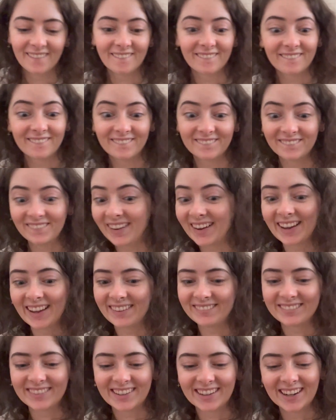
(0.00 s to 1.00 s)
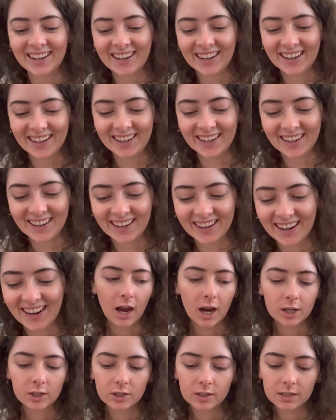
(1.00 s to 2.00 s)
Whatever.
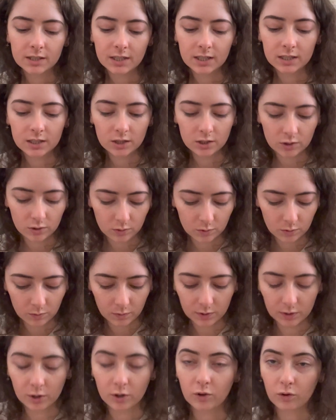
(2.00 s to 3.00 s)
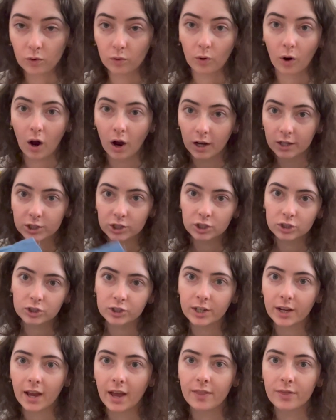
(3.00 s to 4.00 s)
I just need to do the crotch
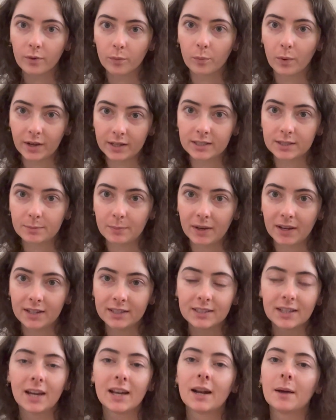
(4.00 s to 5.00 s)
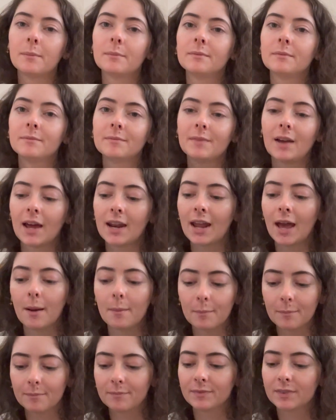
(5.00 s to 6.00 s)
and the waistband and
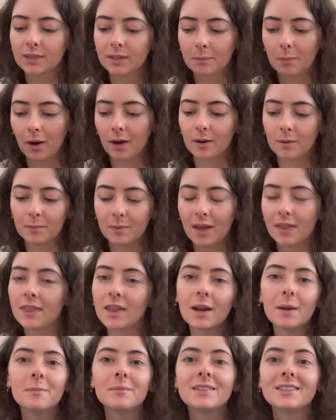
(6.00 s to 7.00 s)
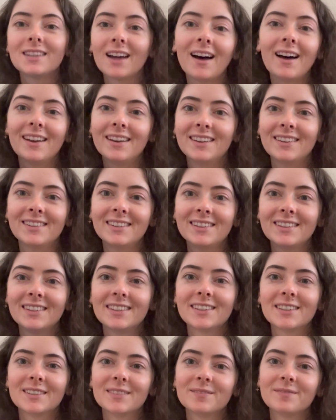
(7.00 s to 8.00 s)
hem the bottom, and then I'm done.
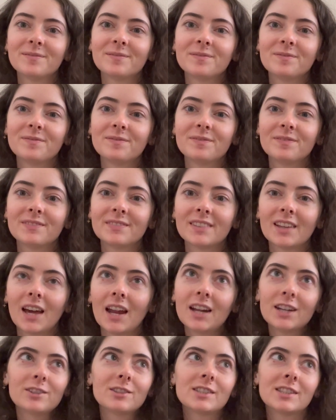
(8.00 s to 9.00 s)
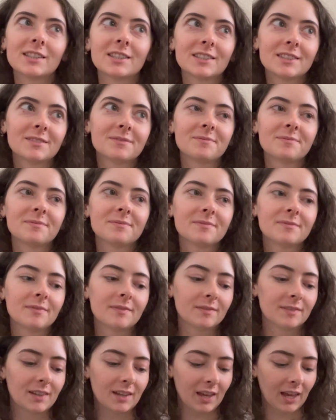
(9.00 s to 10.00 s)
And I just
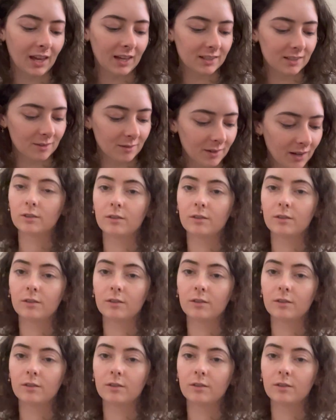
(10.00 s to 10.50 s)
can't do it.